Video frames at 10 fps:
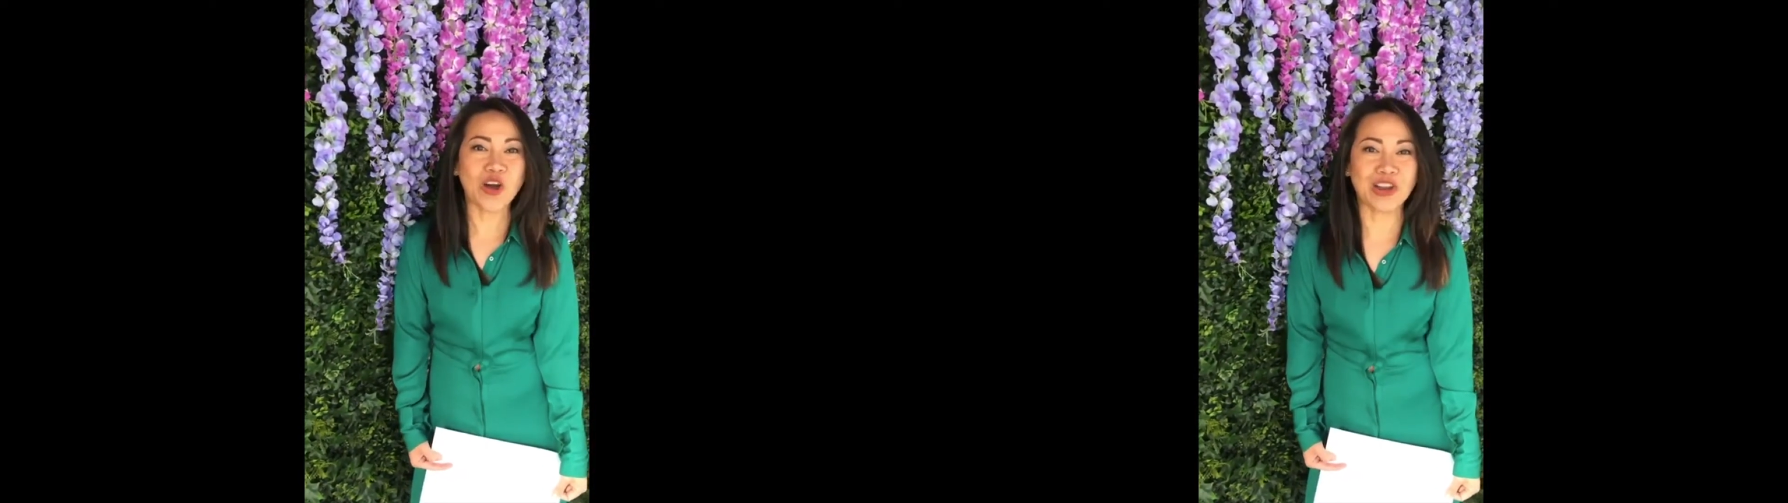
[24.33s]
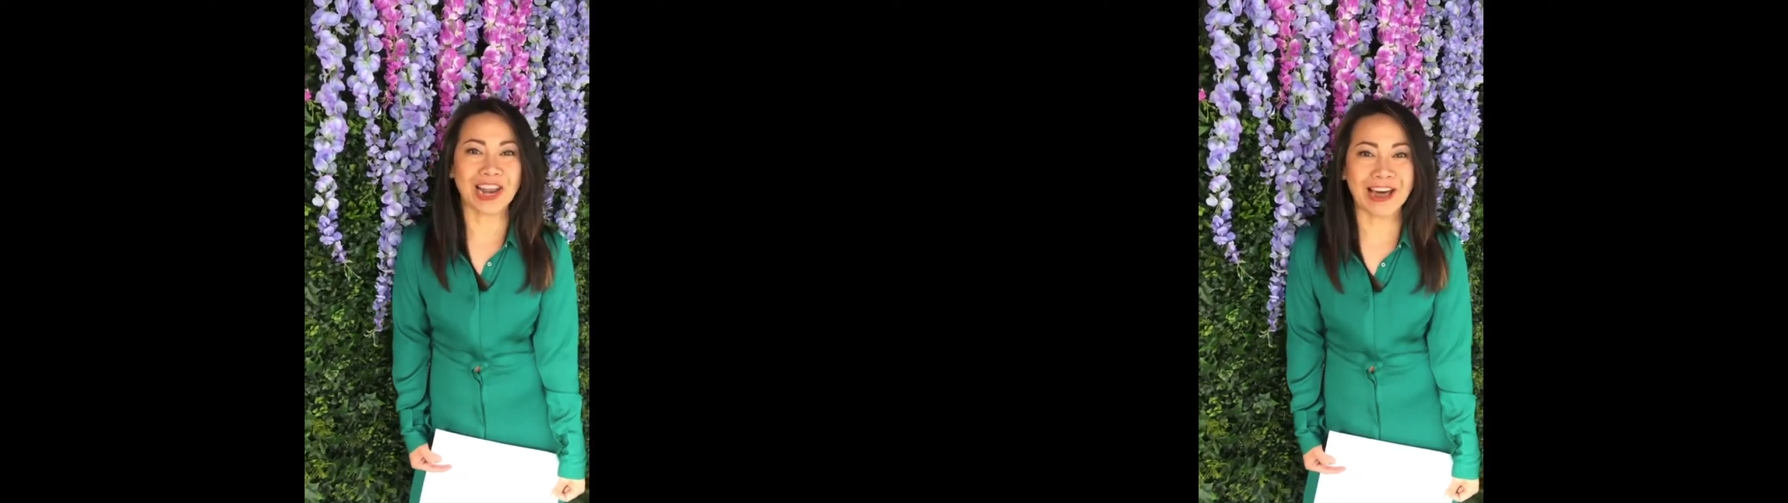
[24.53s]

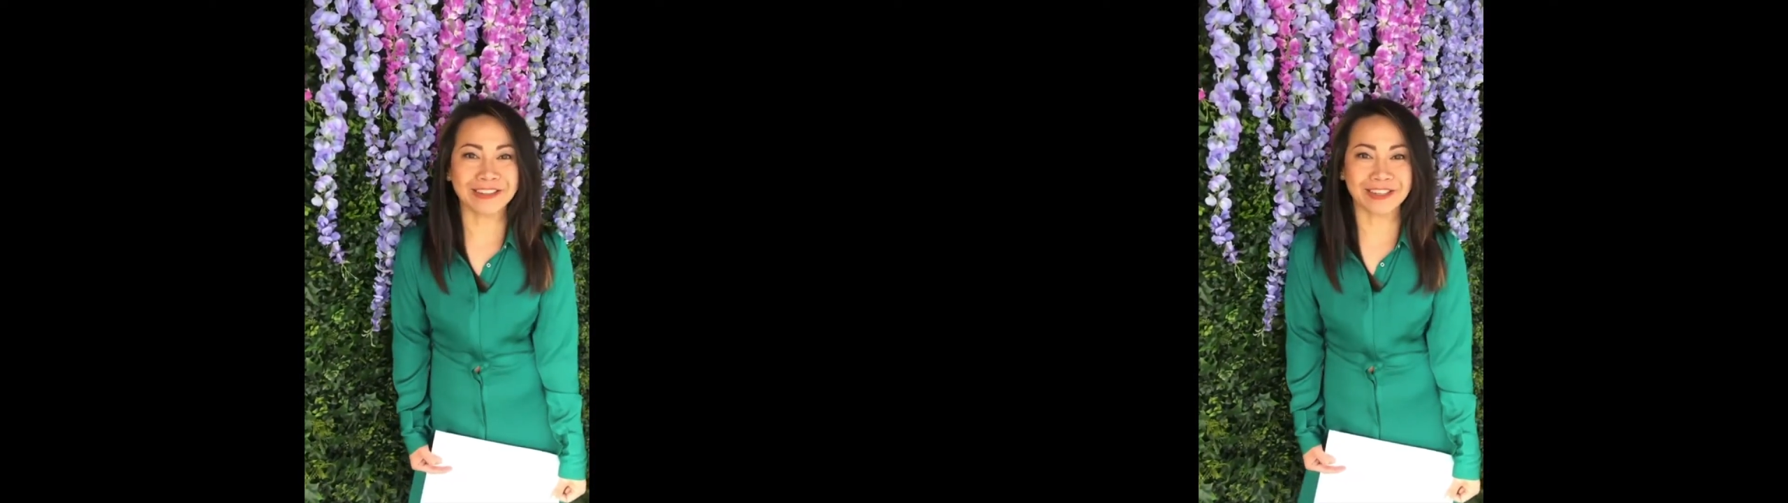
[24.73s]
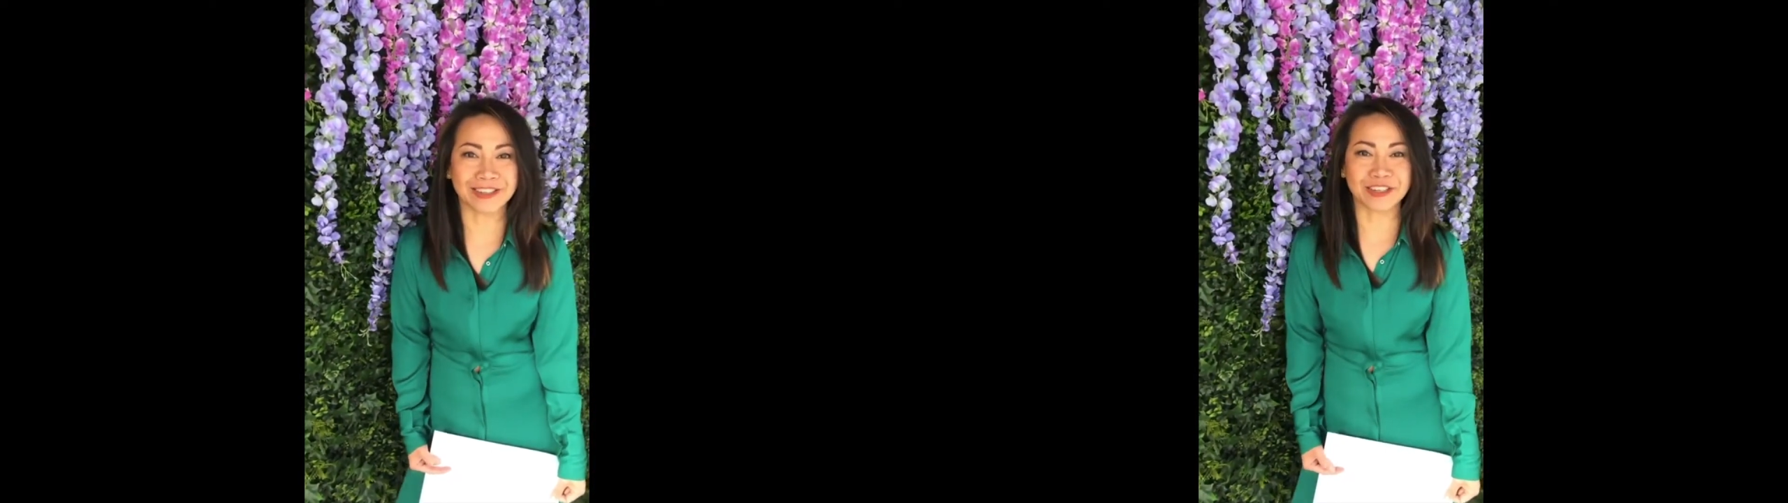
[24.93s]
the
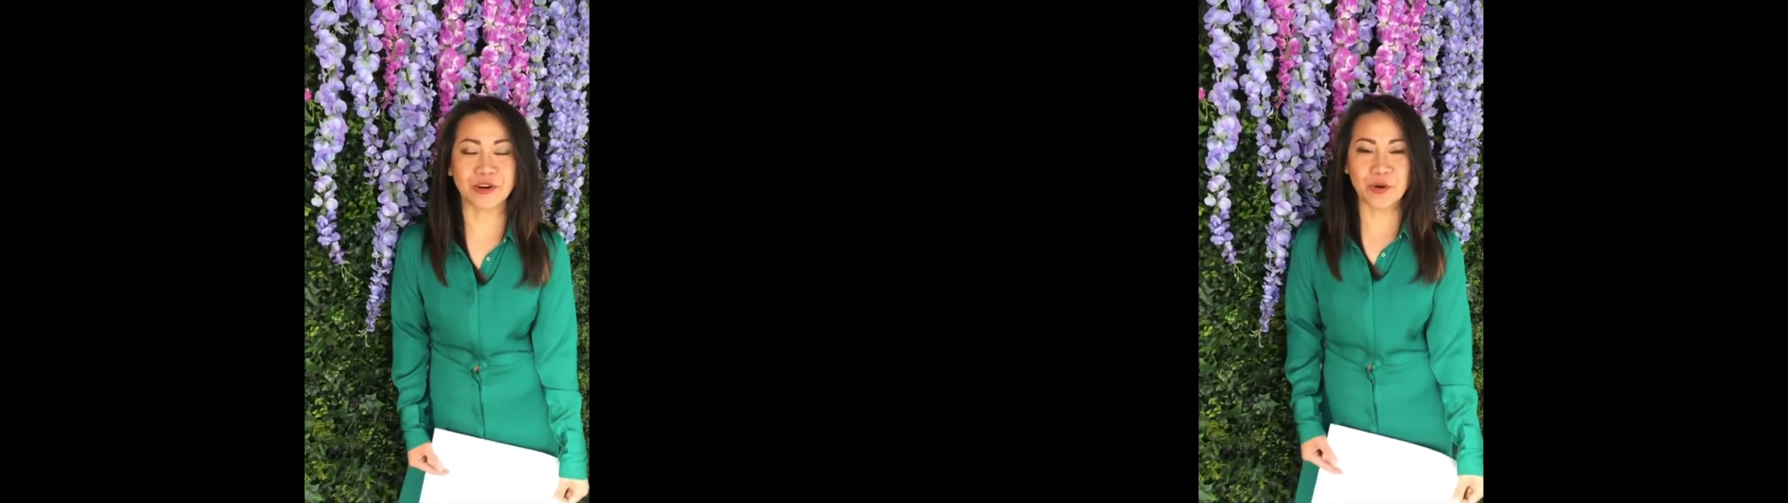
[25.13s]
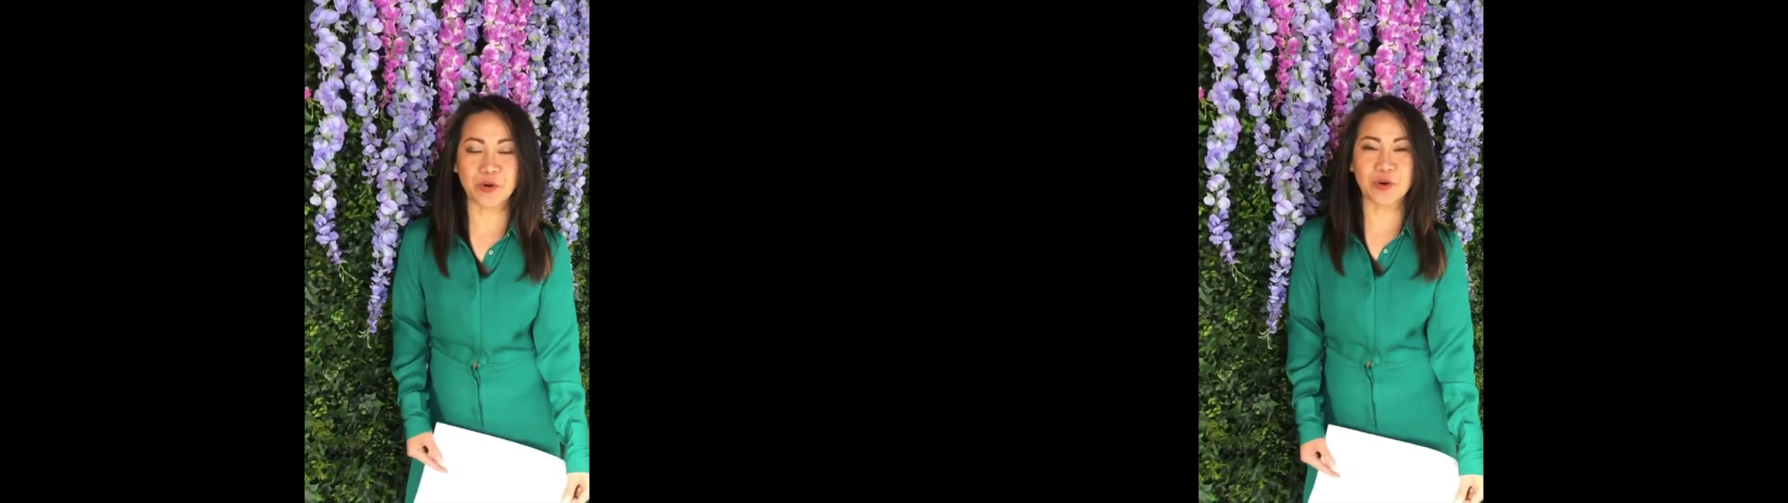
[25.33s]
runner
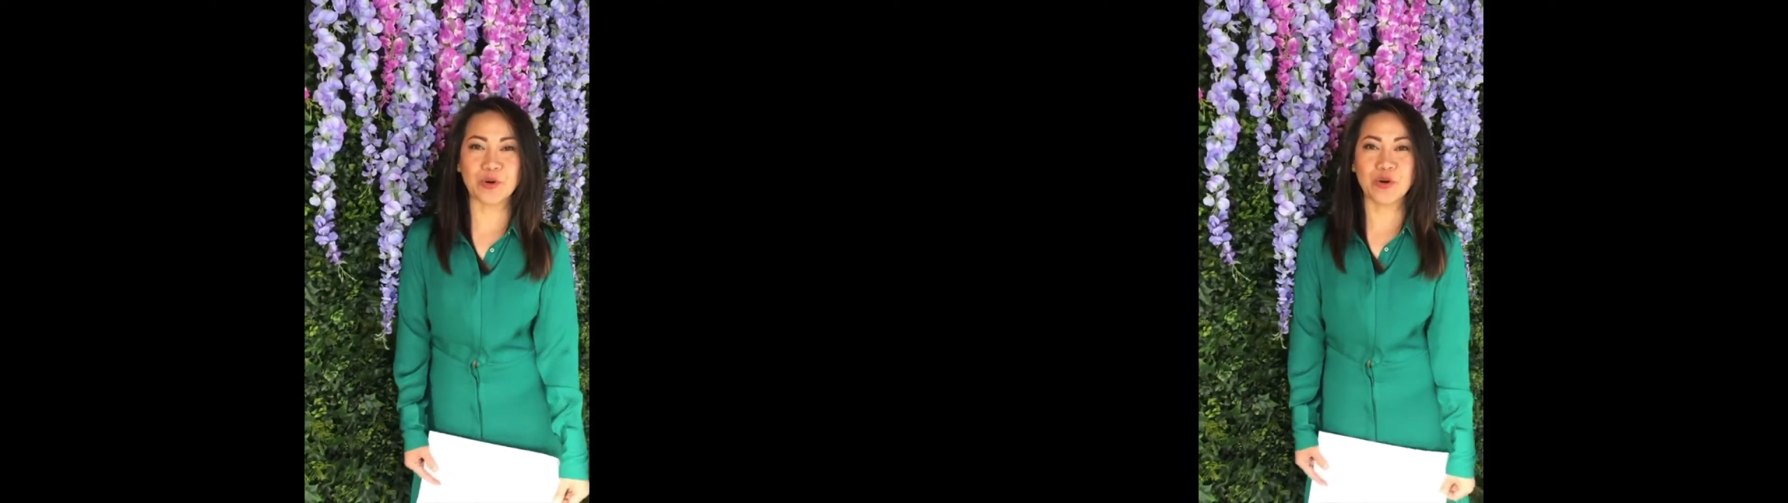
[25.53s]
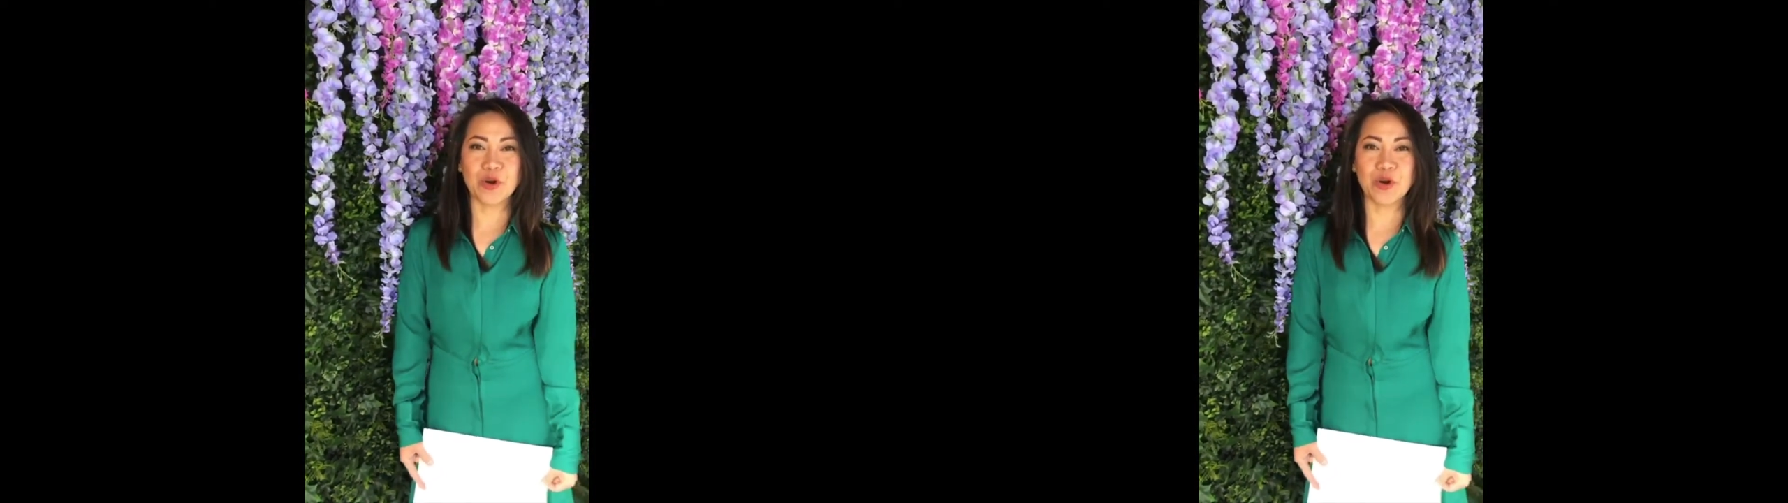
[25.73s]
who